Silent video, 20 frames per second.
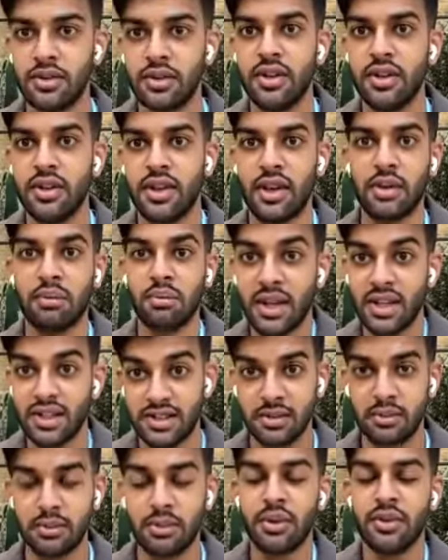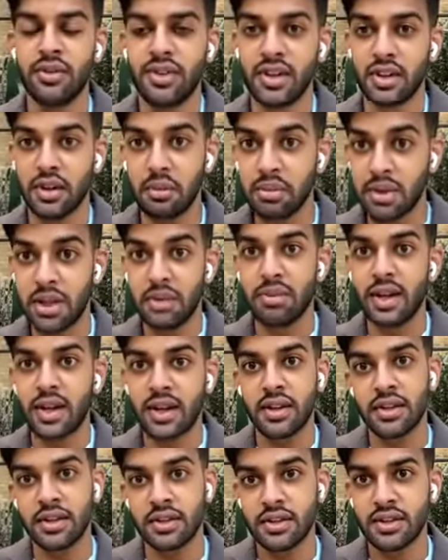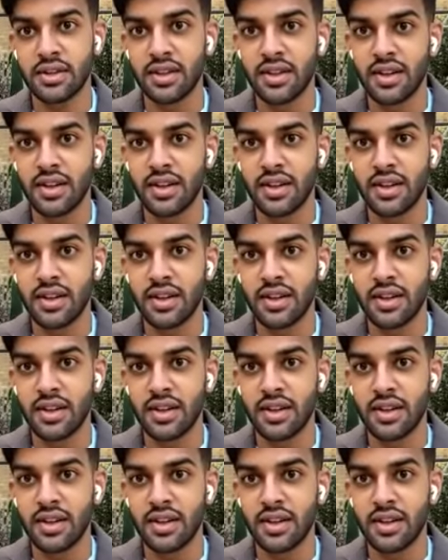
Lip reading: uni that makes it more of the complete package.